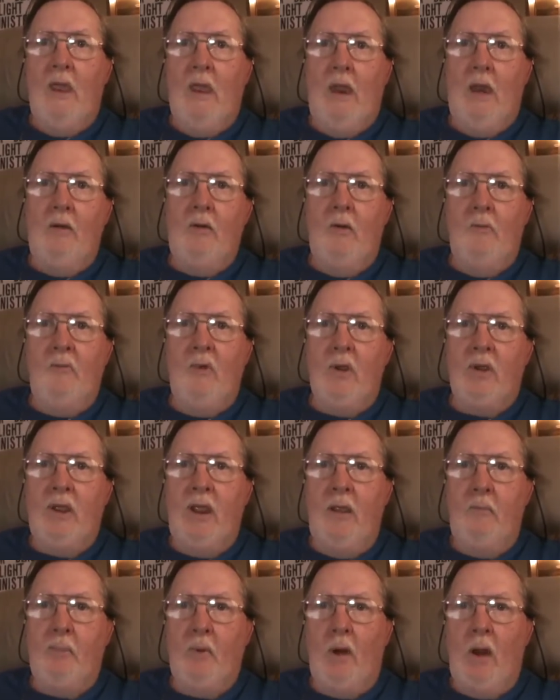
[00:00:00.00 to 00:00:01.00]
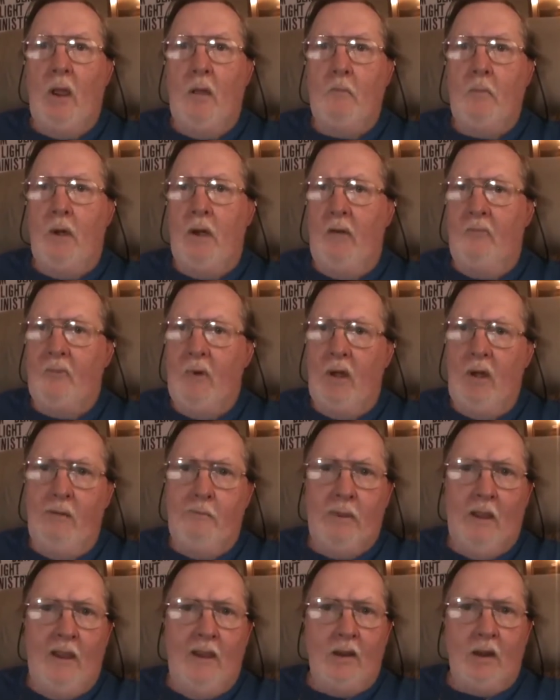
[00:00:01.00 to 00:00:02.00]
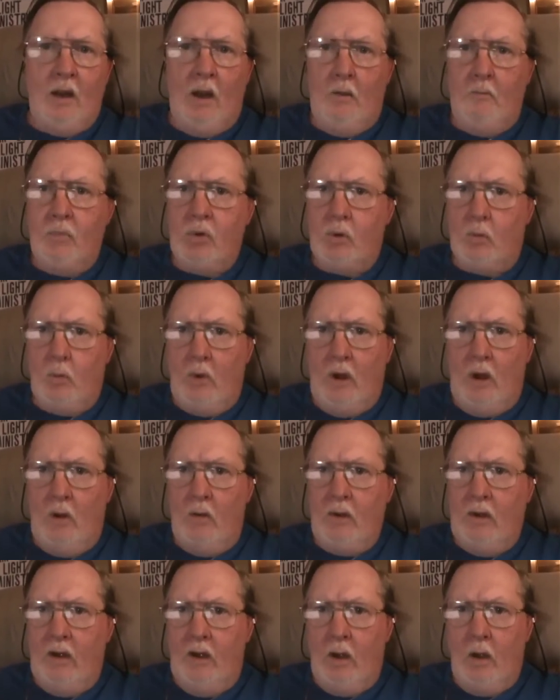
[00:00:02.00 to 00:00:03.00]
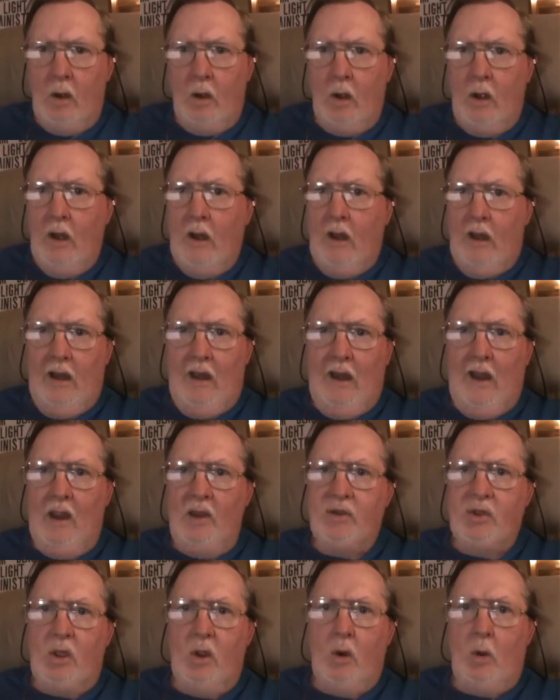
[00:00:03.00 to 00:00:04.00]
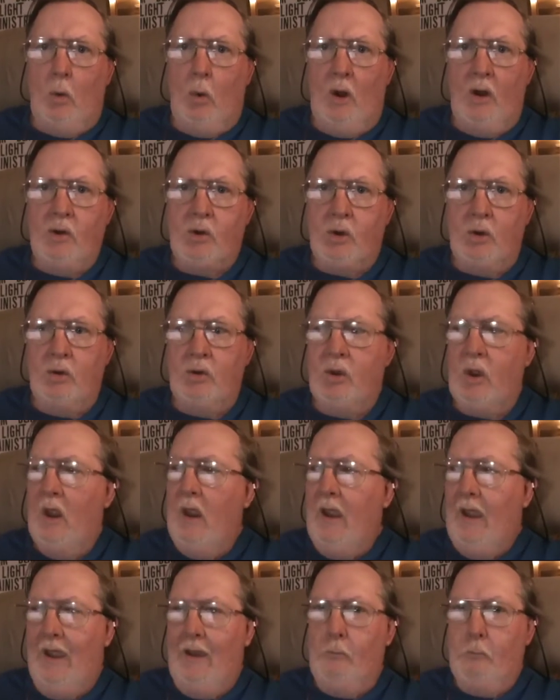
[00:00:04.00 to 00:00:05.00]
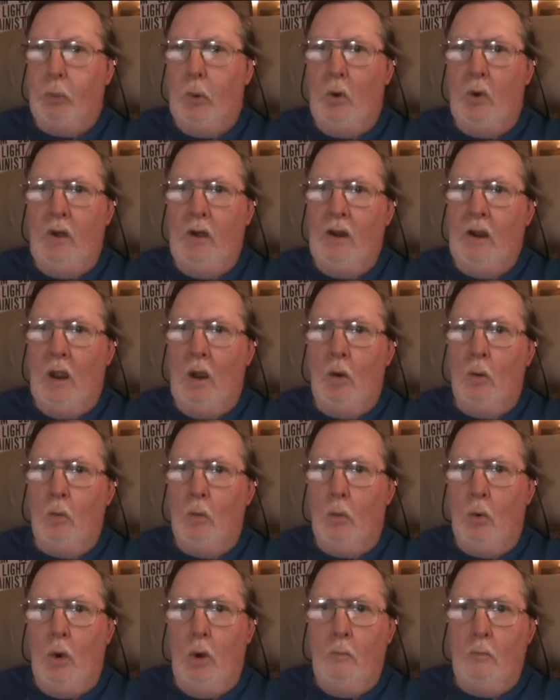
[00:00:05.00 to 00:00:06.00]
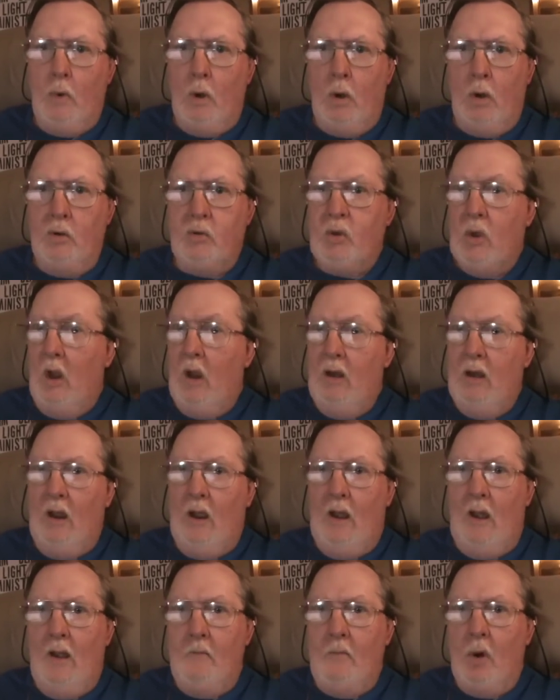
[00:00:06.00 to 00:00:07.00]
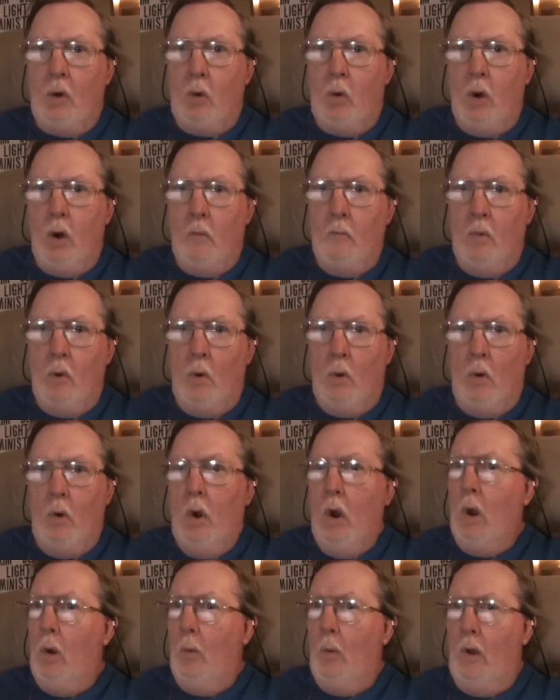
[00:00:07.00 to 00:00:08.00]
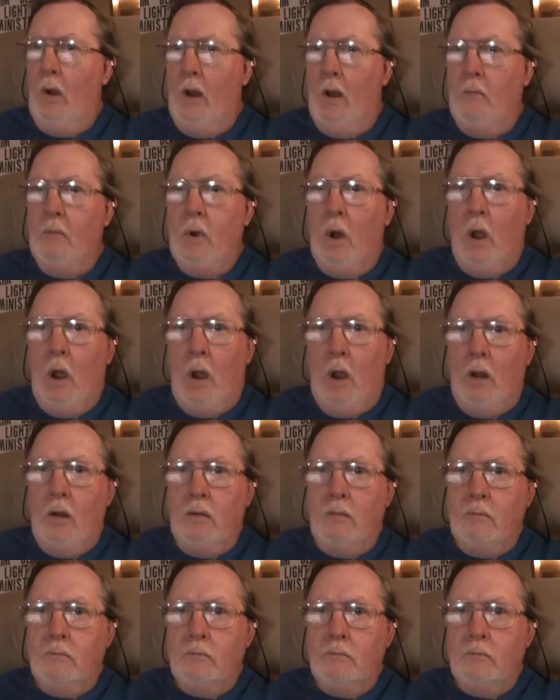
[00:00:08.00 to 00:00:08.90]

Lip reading: And if you keep it up, and if anybody comes around here asking questions and putting out rumors that I'm a criminal when I'm not,